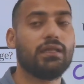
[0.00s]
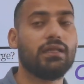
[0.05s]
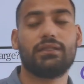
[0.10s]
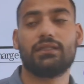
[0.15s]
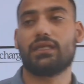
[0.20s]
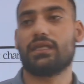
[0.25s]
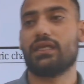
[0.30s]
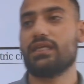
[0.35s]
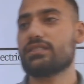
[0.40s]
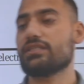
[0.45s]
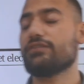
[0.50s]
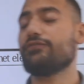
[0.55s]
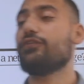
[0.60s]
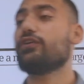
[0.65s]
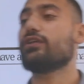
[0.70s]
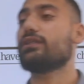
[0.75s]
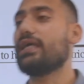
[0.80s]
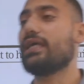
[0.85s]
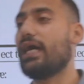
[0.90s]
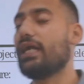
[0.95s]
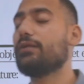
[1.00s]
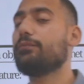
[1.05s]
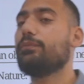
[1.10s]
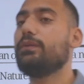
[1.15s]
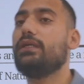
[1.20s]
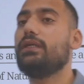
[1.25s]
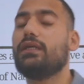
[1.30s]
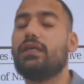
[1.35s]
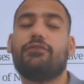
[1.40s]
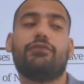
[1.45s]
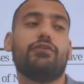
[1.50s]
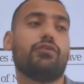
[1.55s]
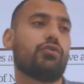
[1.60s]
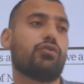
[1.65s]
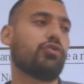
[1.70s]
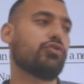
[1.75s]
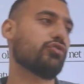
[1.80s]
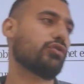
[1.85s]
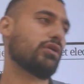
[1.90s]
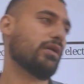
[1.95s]
The reason for that being, if you
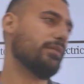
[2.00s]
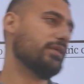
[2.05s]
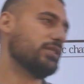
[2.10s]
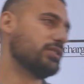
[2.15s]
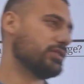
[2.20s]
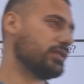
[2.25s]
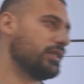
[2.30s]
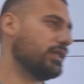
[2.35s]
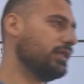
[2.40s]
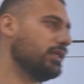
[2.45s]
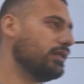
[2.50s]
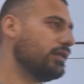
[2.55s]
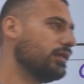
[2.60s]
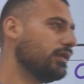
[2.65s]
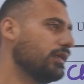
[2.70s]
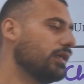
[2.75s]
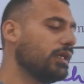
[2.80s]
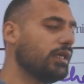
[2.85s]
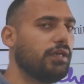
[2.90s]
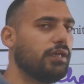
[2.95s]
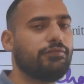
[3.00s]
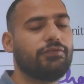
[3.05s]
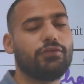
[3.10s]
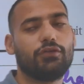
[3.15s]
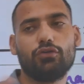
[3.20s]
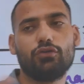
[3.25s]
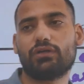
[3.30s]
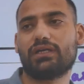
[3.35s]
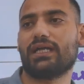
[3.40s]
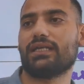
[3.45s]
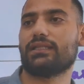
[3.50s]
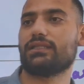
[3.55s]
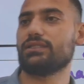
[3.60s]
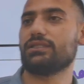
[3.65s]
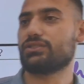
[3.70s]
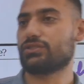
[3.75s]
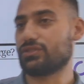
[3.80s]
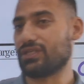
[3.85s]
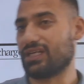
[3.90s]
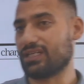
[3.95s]
go to chemistry, if you look at the
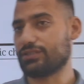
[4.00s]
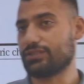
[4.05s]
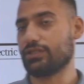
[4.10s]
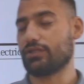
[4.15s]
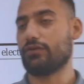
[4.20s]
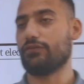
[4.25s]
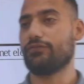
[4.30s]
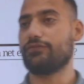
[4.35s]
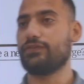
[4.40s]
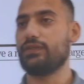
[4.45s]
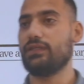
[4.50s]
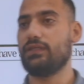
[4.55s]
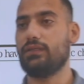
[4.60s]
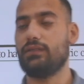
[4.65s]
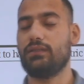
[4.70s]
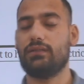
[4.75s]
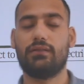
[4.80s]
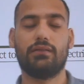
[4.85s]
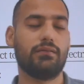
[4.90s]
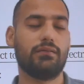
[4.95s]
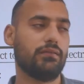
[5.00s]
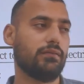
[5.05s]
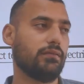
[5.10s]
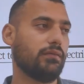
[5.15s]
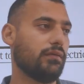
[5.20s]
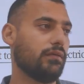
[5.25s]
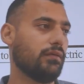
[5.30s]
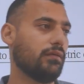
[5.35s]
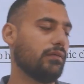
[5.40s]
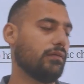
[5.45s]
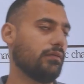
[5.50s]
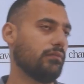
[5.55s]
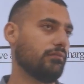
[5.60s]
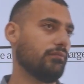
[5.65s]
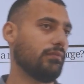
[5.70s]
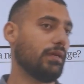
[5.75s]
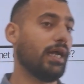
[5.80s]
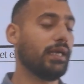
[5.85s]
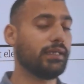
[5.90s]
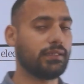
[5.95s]
structure of the
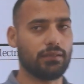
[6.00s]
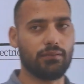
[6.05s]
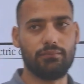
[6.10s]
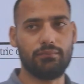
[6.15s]
atom,